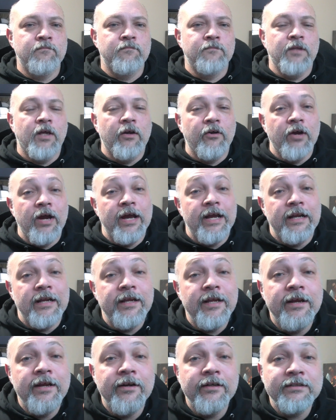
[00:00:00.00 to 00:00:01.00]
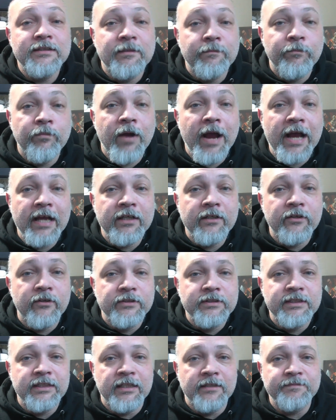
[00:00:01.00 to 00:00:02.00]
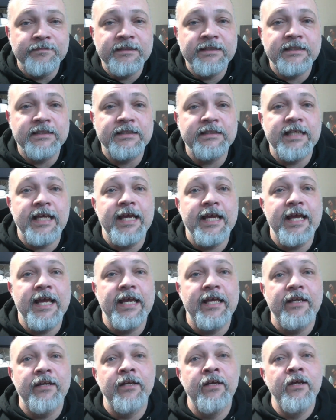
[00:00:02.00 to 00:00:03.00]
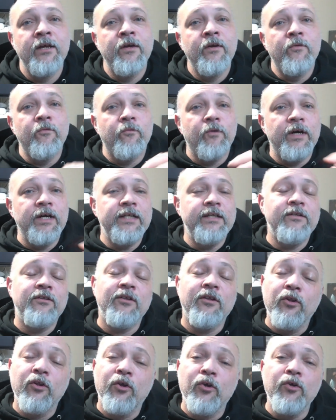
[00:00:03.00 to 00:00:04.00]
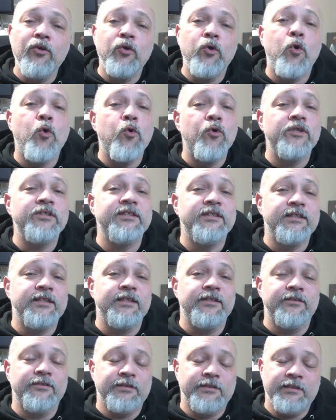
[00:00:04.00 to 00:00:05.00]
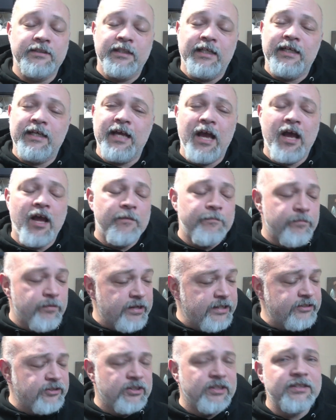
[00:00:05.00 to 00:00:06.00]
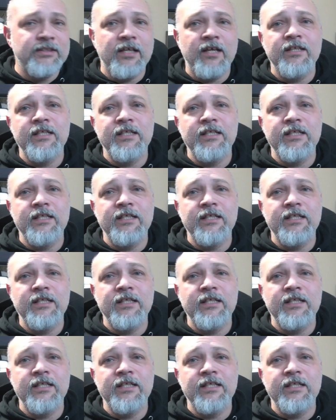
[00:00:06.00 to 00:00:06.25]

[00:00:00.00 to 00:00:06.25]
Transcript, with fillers: All right, here are some practical tips to stay ahead. One, learn core skills. I preach this all the